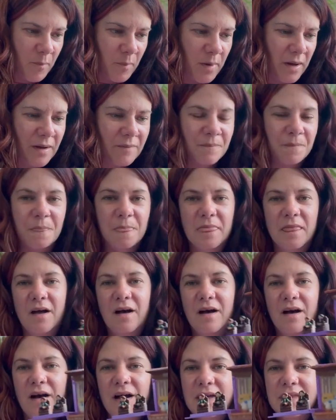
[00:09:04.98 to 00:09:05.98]
but
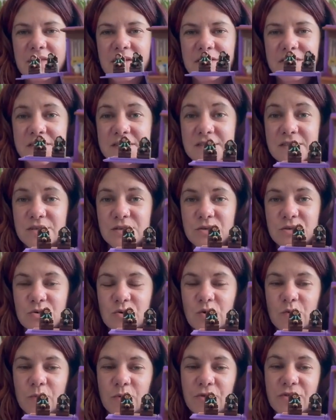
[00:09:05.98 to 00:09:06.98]
I think this is
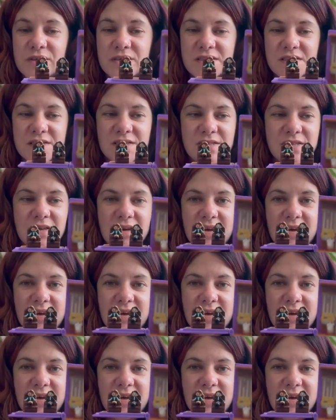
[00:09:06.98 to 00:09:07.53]
adorable. This is